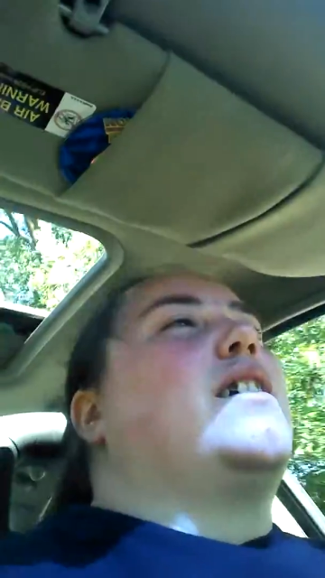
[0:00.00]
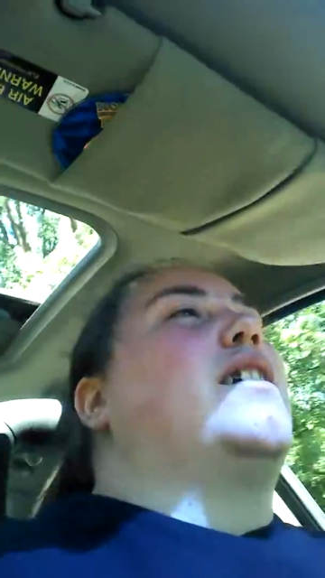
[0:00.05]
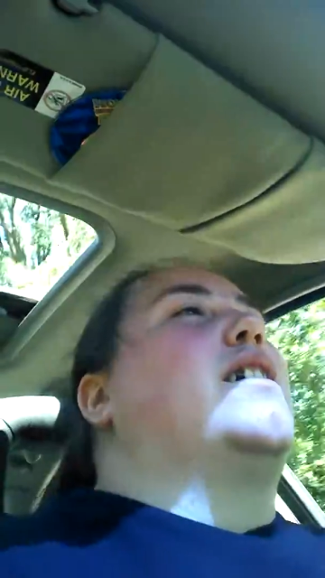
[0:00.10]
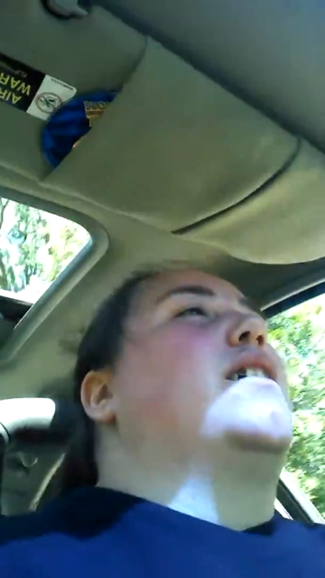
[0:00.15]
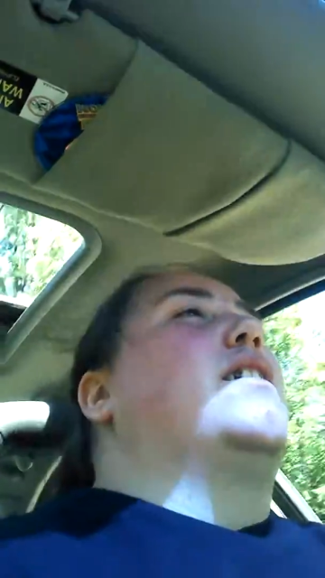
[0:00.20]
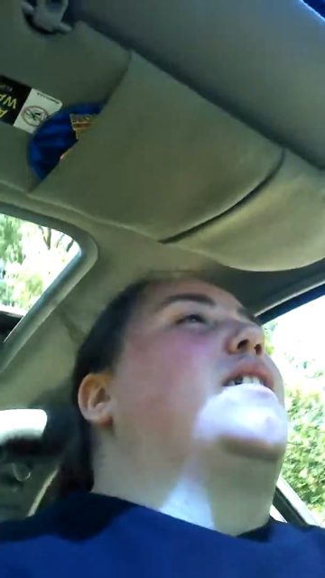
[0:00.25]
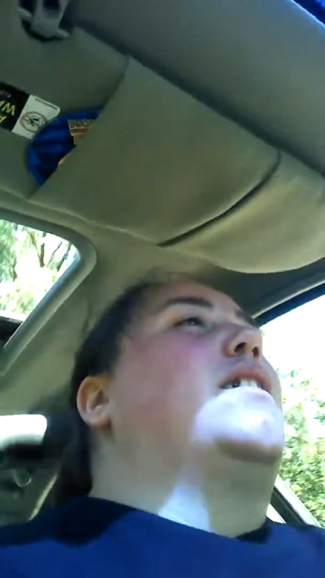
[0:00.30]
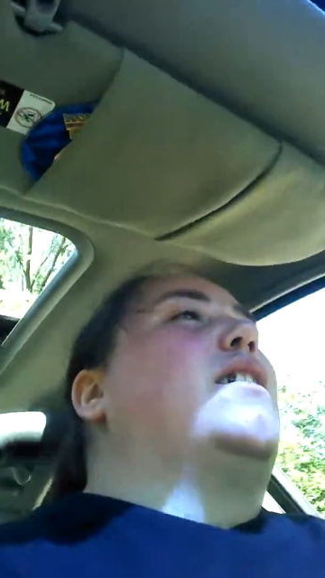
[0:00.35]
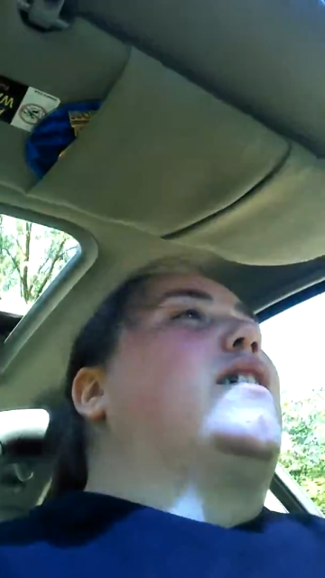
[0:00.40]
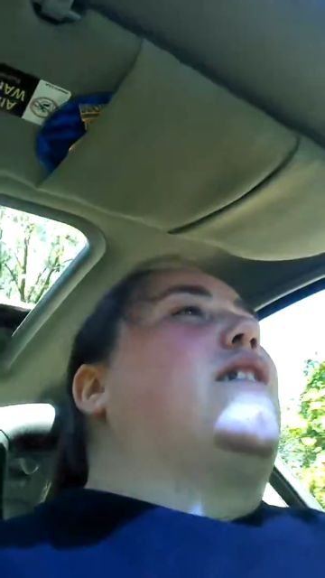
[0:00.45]

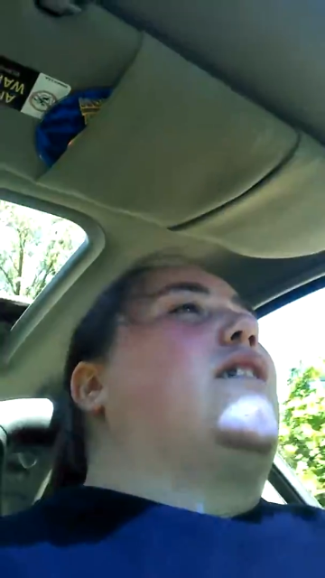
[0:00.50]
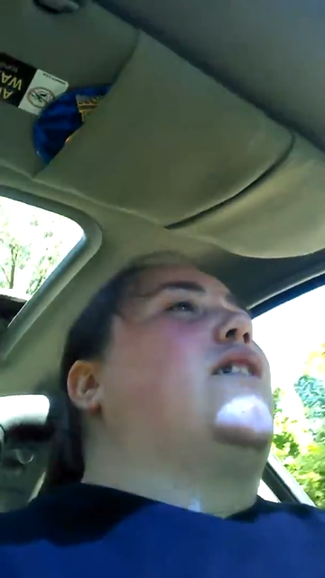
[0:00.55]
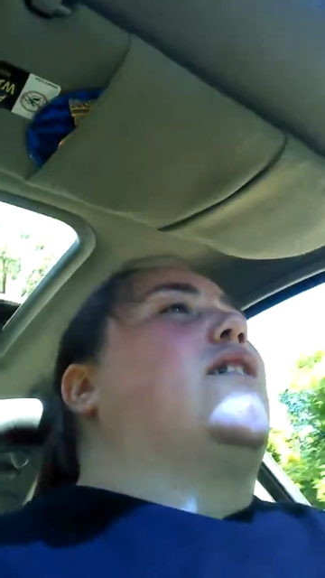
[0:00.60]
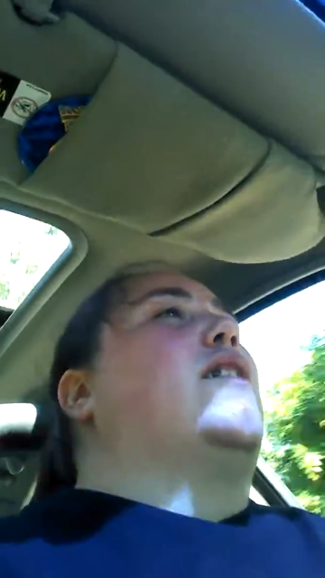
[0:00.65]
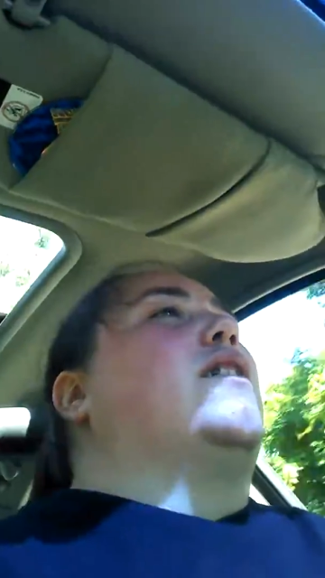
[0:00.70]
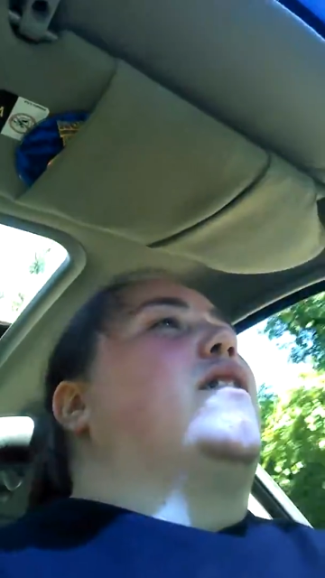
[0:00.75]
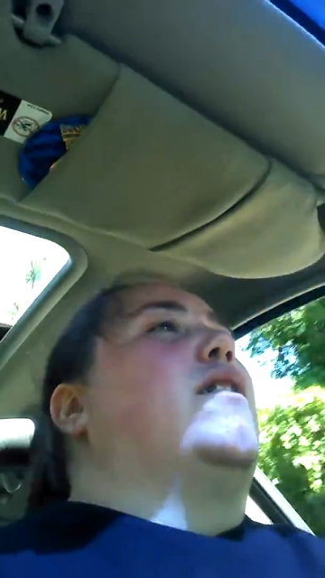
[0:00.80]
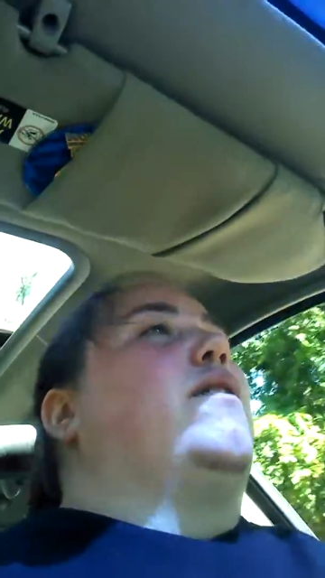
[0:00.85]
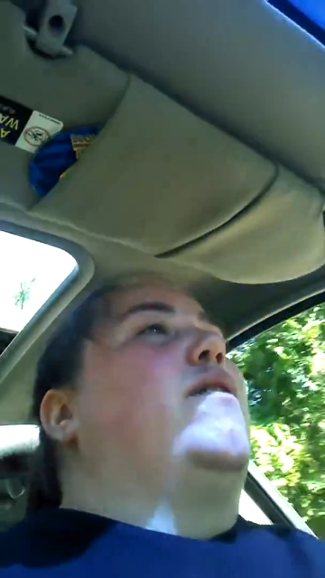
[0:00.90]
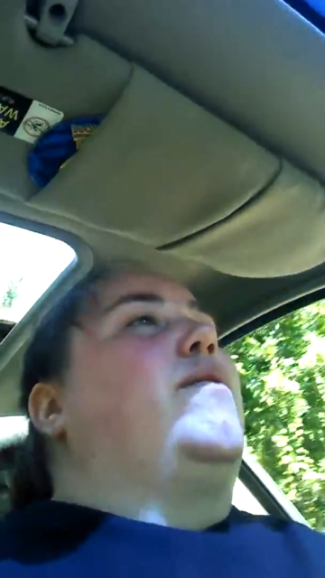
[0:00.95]
because it's
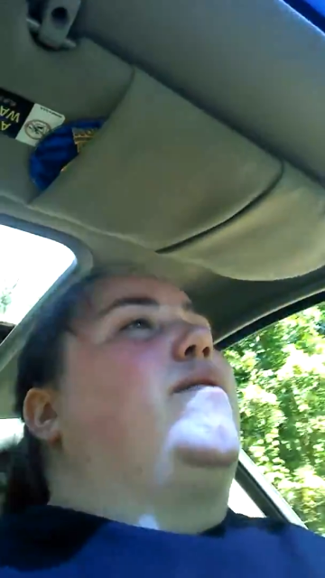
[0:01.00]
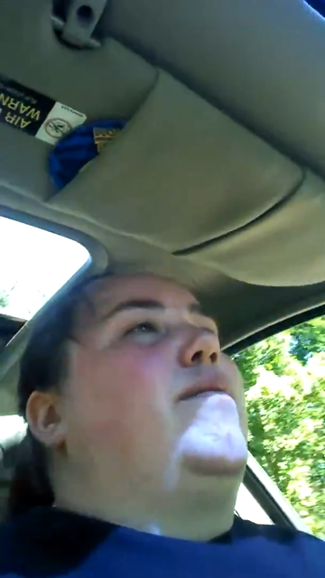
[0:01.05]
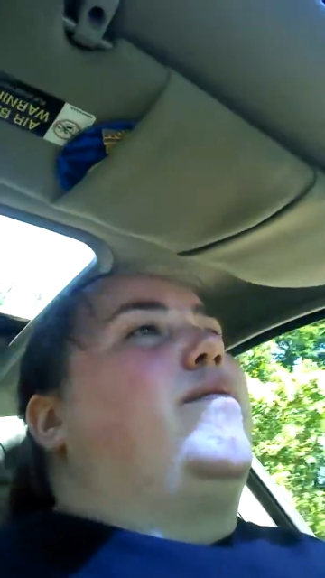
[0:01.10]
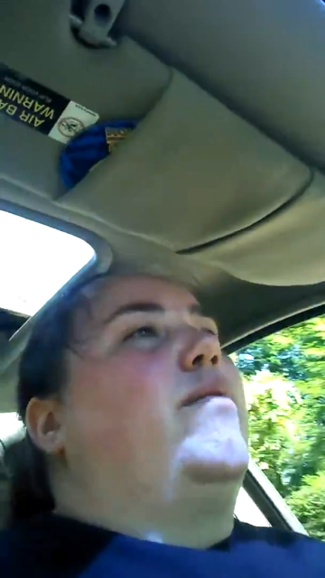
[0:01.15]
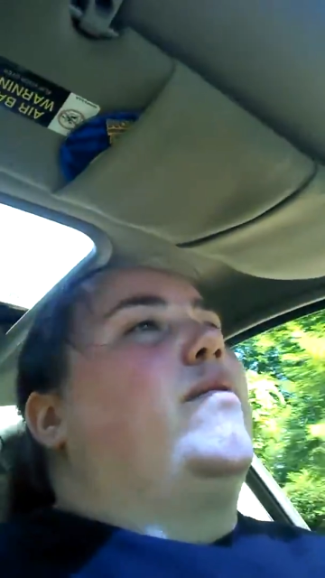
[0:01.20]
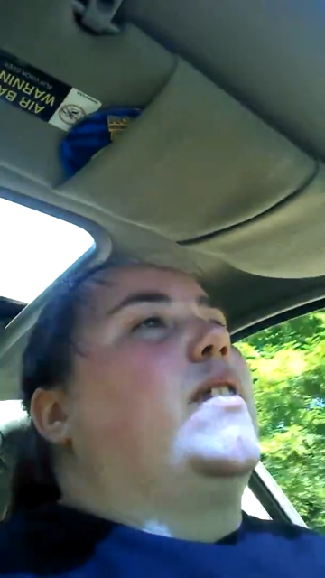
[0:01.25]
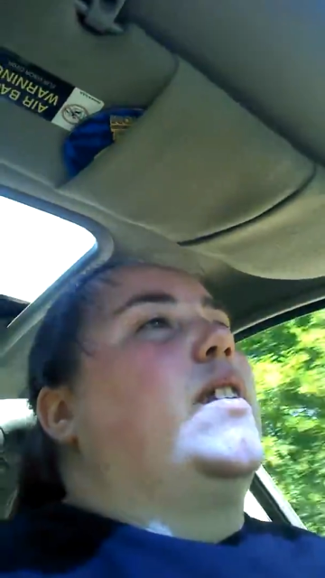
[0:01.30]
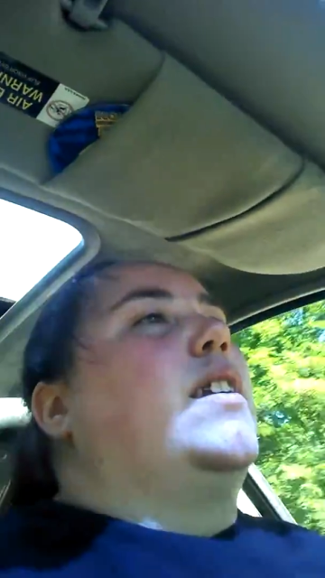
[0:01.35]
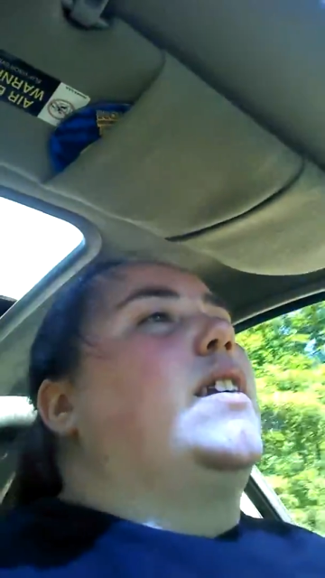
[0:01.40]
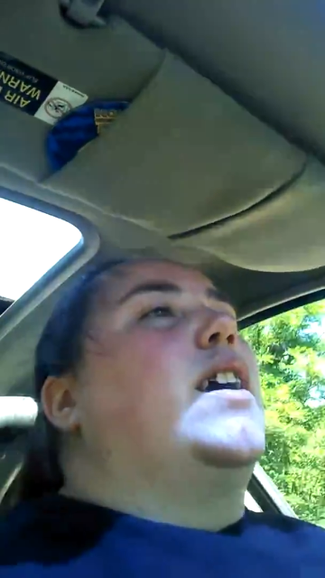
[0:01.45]

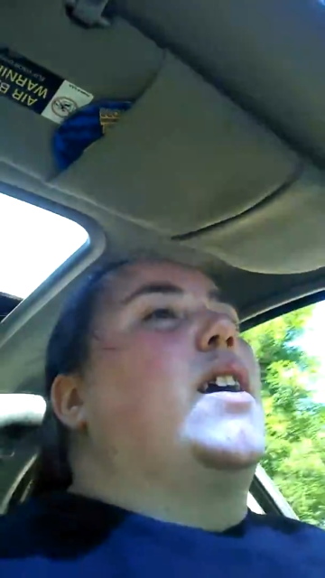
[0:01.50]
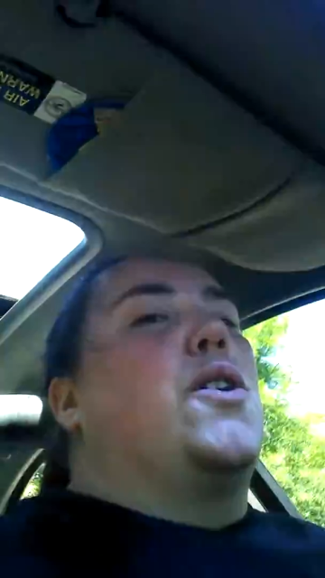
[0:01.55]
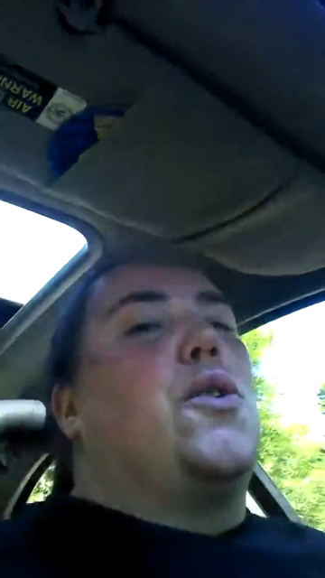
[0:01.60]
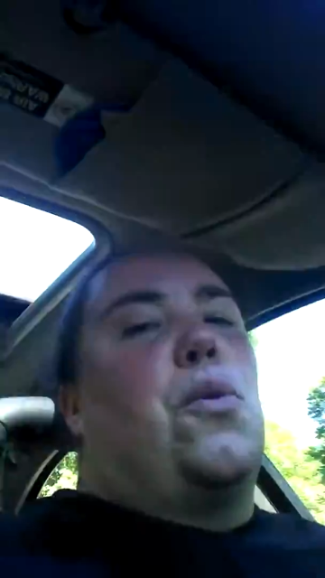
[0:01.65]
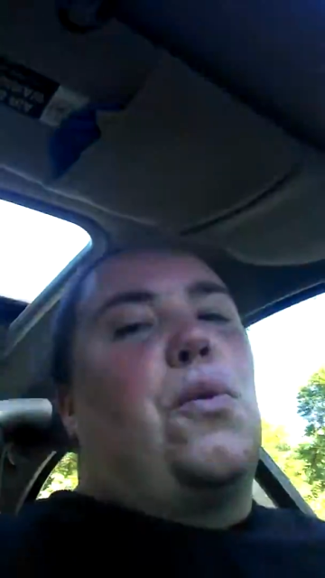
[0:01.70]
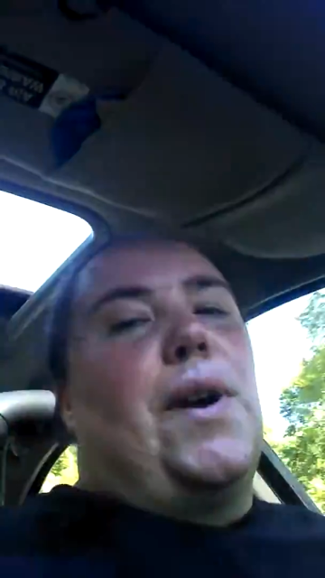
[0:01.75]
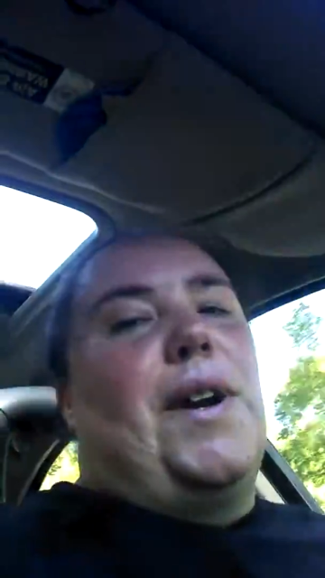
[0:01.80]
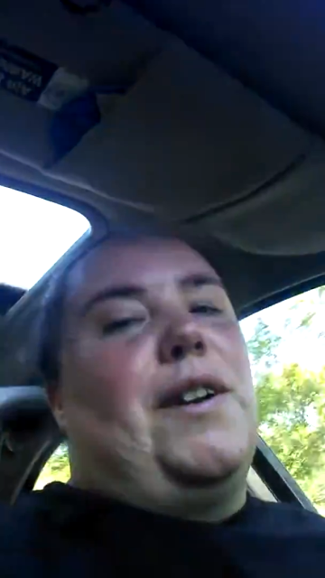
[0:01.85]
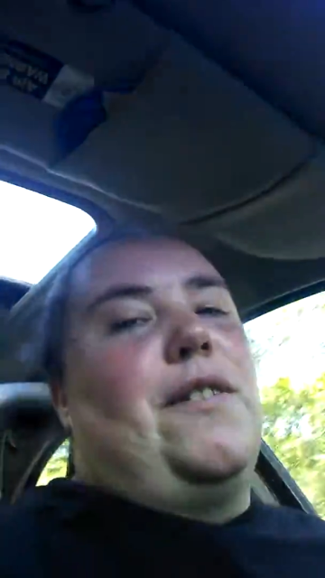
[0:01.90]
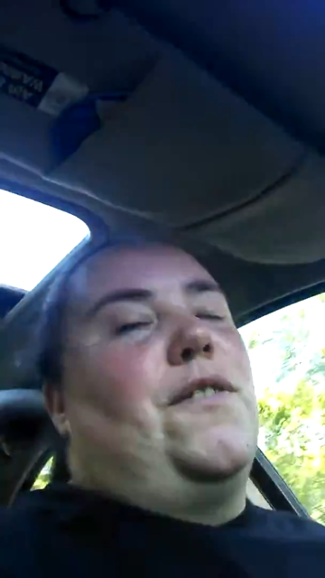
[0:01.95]
a
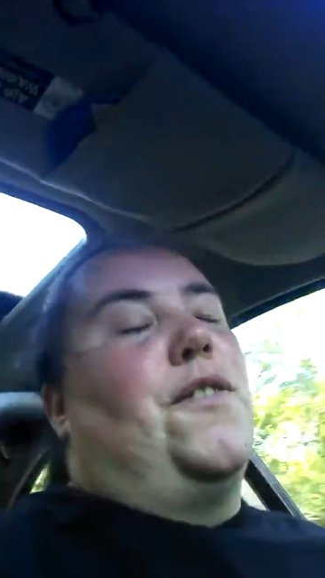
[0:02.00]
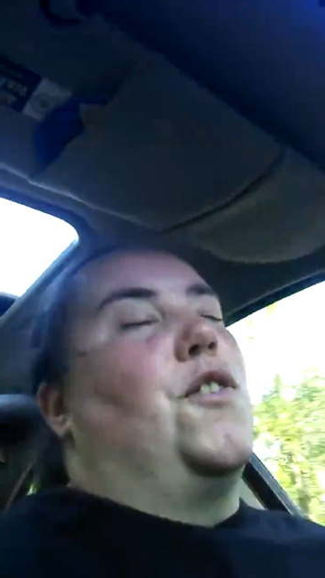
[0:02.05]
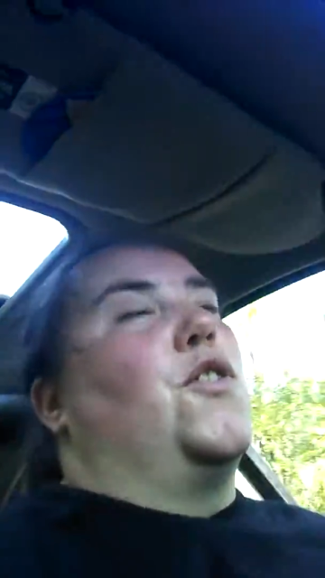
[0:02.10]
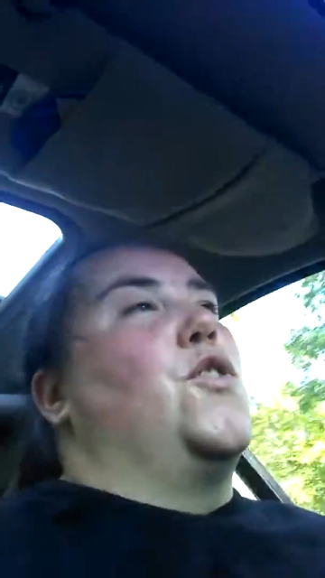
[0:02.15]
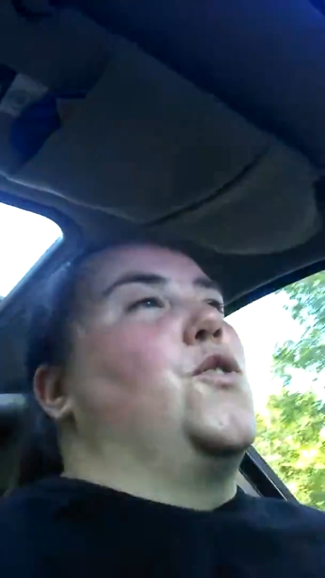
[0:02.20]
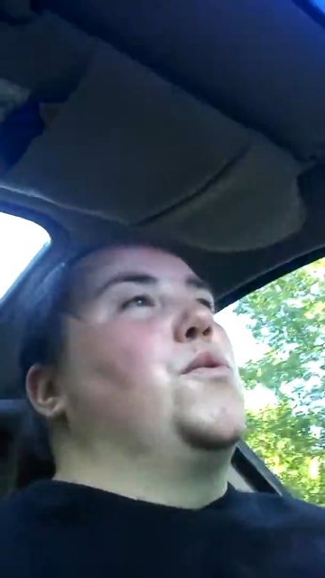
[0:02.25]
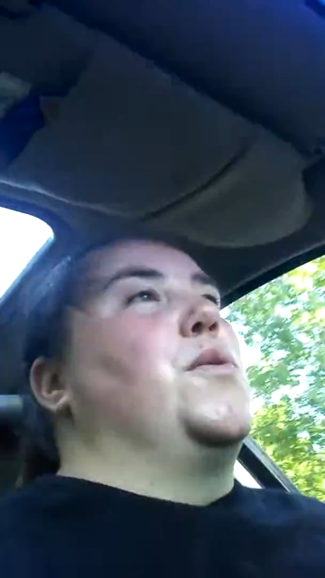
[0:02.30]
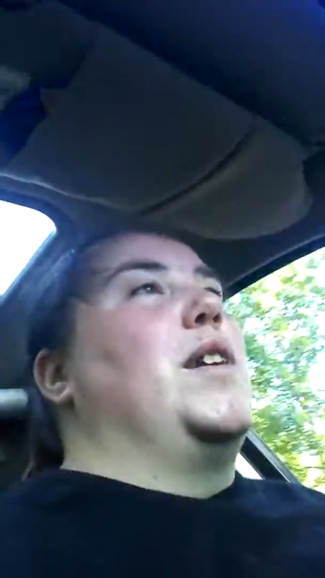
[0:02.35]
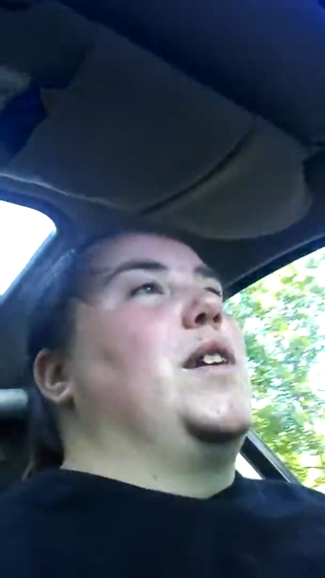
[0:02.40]
getaway for a